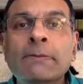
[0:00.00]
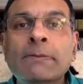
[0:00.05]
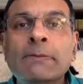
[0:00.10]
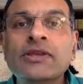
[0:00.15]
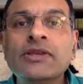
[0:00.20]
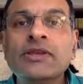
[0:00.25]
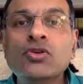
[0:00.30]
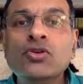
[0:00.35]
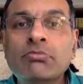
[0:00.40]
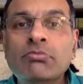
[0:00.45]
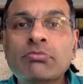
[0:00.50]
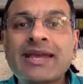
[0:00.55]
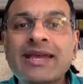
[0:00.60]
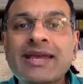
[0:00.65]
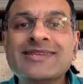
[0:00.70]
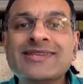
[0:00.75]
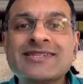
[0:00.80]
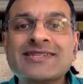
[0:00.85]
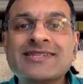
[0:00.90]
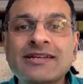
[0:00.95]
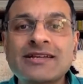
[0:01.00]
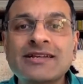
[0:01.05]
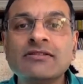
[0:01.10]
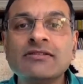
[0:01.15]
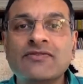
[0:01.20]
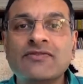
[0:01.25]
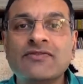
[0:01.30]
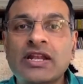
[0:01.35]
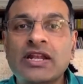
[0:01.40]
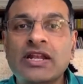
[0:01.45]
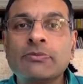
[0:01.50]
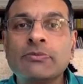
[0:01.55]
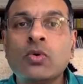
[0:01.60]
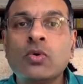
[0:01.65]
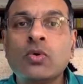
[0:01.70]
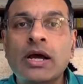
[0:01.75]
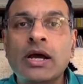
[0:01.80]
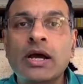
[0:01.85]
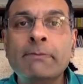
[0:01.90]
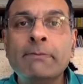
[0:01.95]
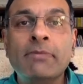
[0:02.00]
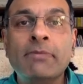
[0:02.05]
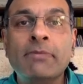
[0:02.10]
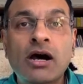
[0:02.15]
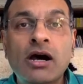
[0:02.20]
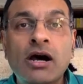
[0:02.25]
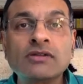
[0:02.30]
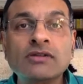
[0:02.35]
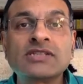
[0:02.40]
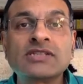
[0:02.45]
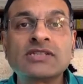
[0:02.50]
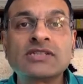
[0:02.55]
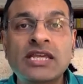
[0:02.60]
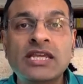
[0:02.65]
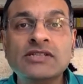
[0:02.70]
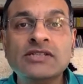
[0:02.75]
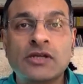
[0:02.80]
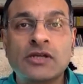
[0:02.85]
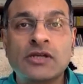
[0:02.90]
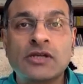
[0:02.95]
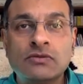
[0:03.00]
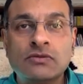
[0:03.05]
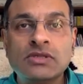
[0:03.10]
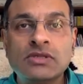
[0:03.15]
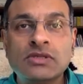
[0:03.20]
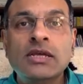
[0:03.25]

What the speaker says: but you may still develop quite marked ketone